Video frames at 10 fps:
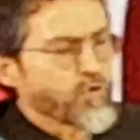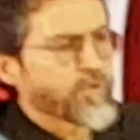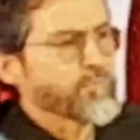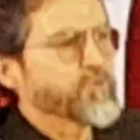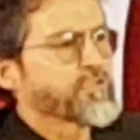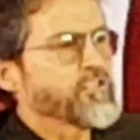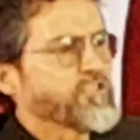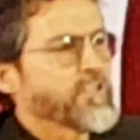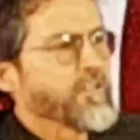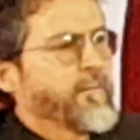or a
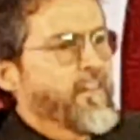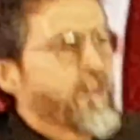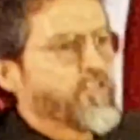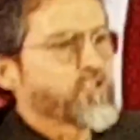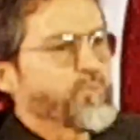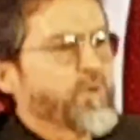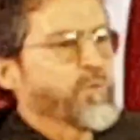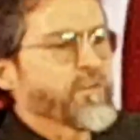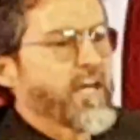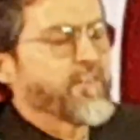musician, there's
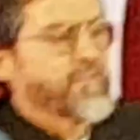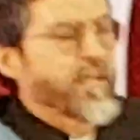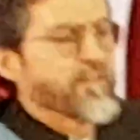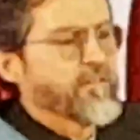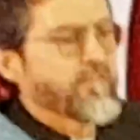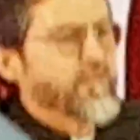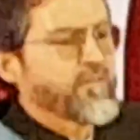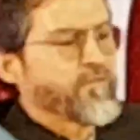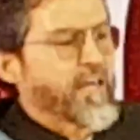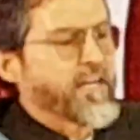people that
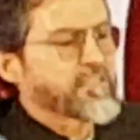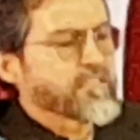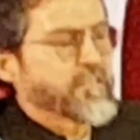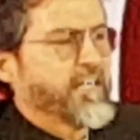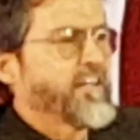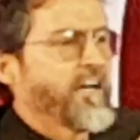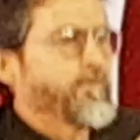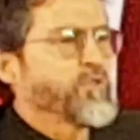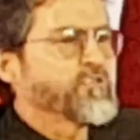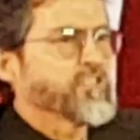and
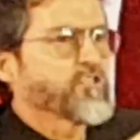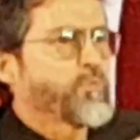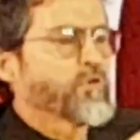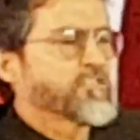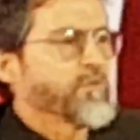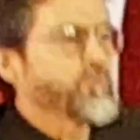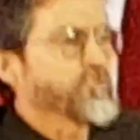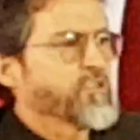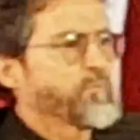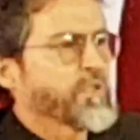I'm using sports and
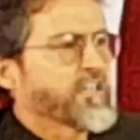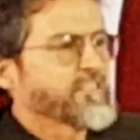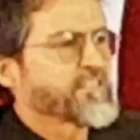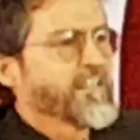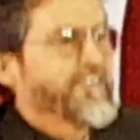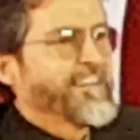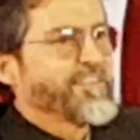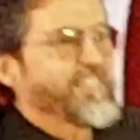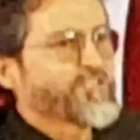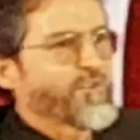music because
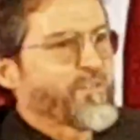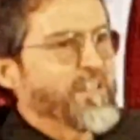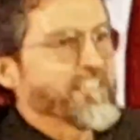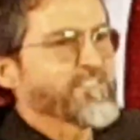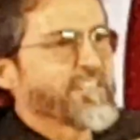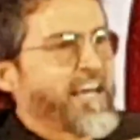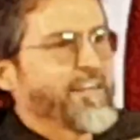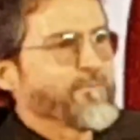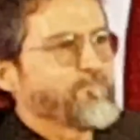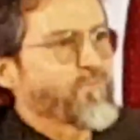these are things
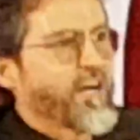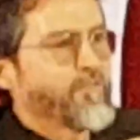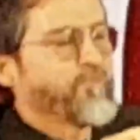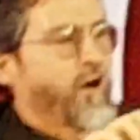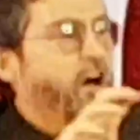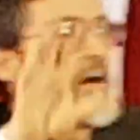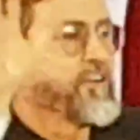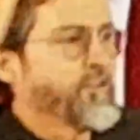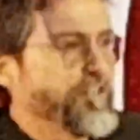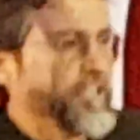that are
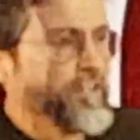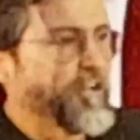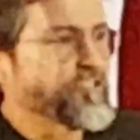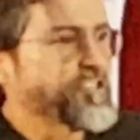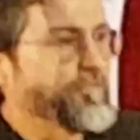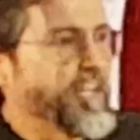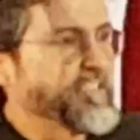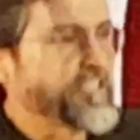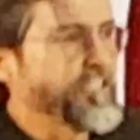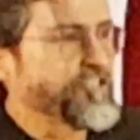honored in our
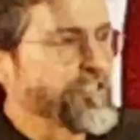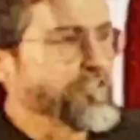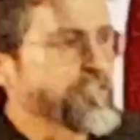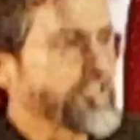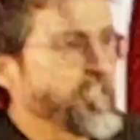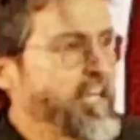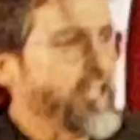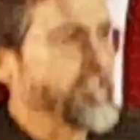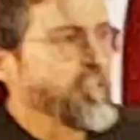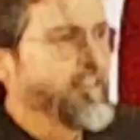civilizations
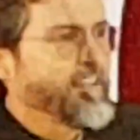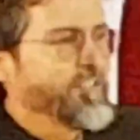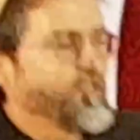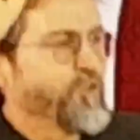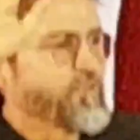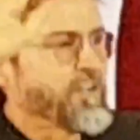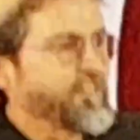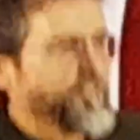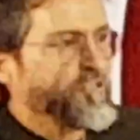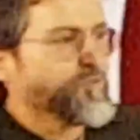today. You know,
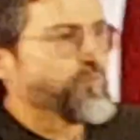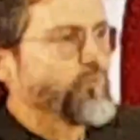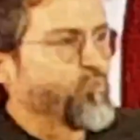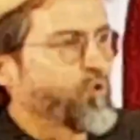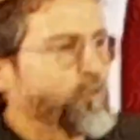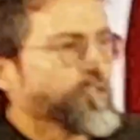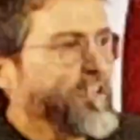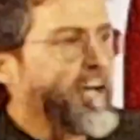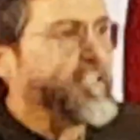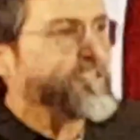there's
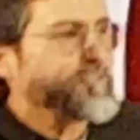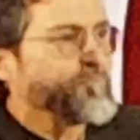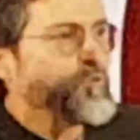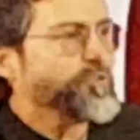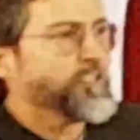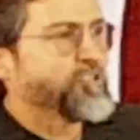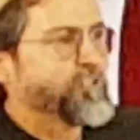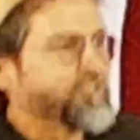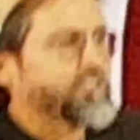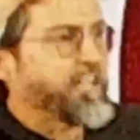world-class
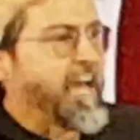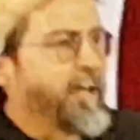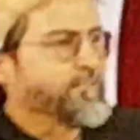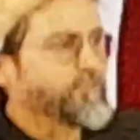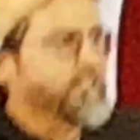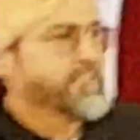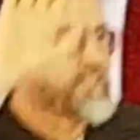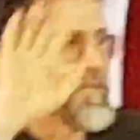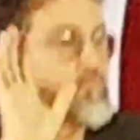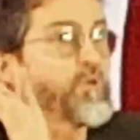musicians and athletes,
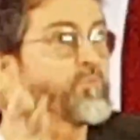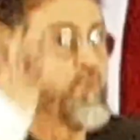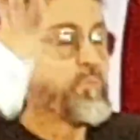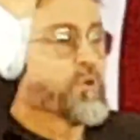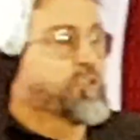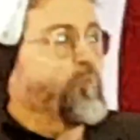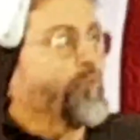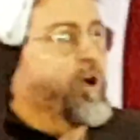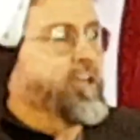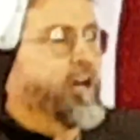and people put
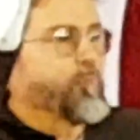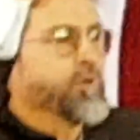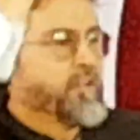them way up.